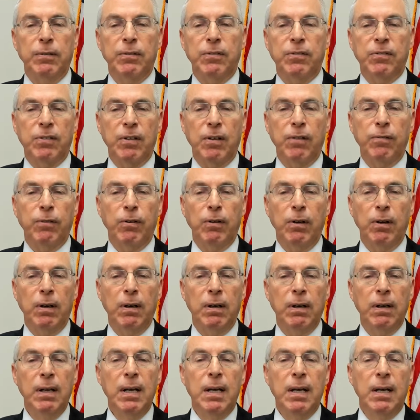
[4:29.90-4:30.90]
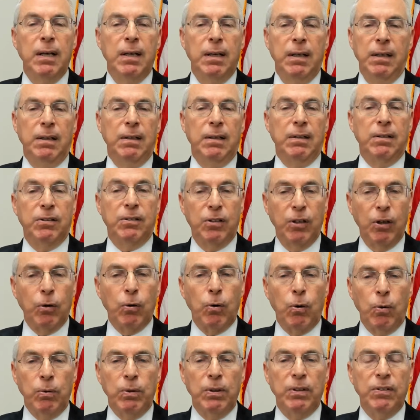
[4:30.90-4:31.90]
several
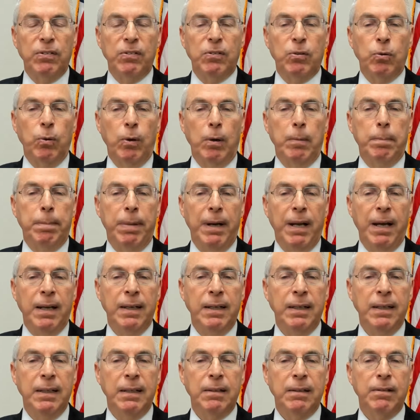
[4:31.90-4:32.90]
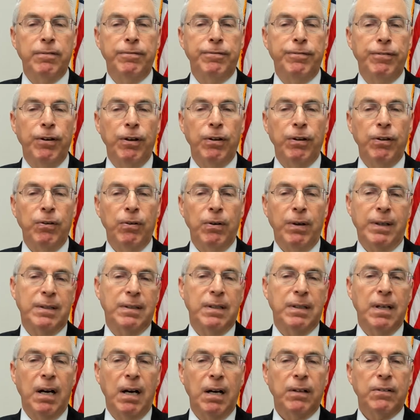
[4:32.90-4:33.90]
terrorists who were planning further
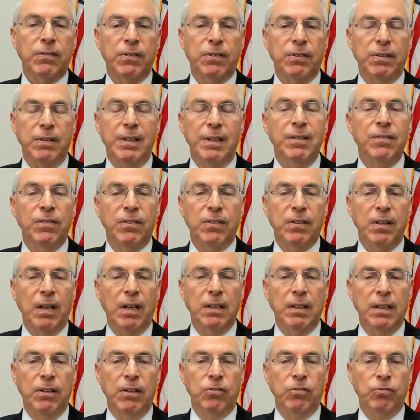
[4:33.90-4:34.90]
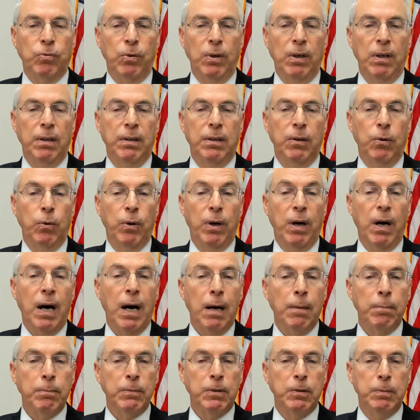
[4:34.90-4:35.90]
attacks inside Israel. There were
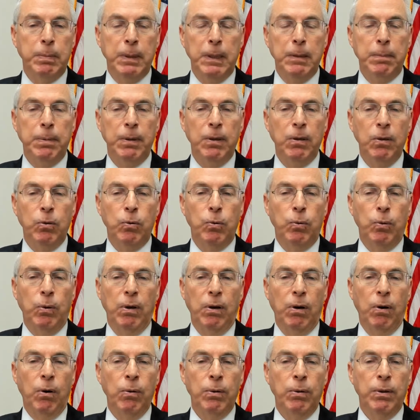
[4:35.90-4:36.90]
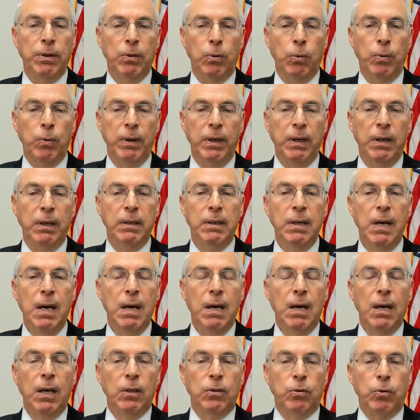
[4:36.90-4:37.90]
armed people who were on the way
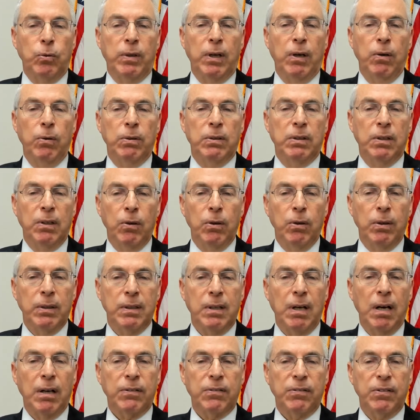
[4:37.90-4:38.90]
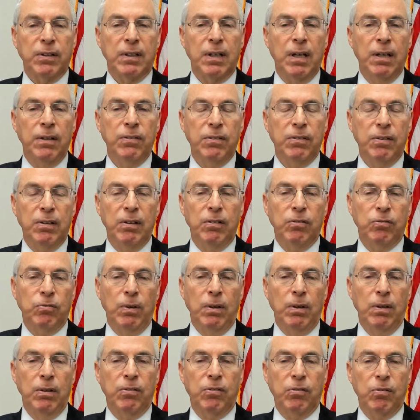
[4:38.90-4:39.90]
to carry terror attacks against
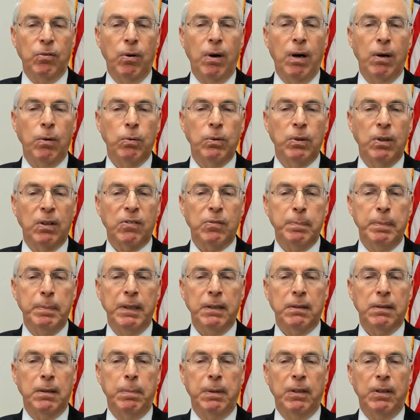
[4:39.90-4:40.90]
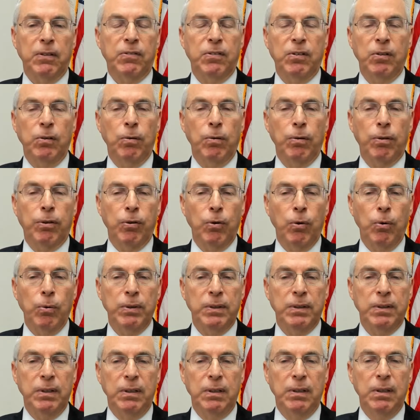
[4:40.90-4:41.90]
Israel. So I would expect the Palestinian
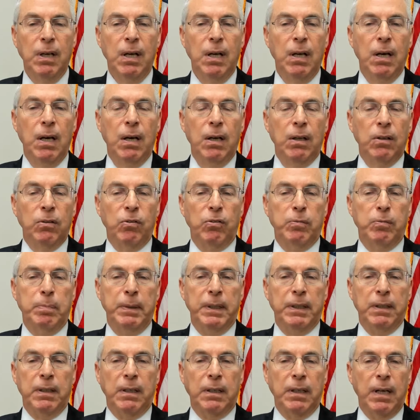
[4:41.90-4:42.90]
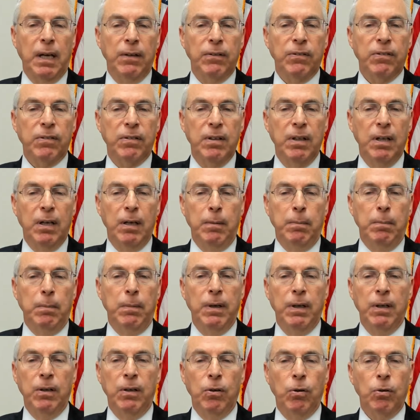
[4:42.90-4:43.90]
Authority to speak against
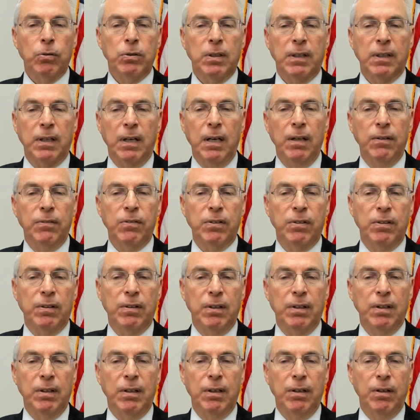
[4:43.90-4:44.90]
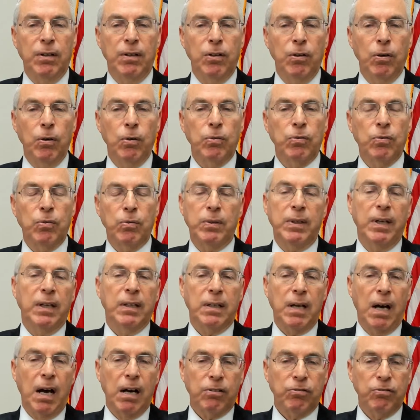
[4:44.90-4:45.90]
them and not against those who
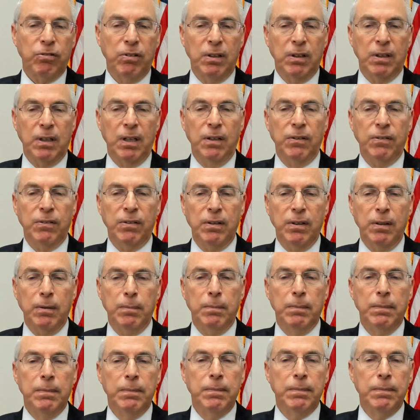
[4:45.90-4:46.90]
take action against them.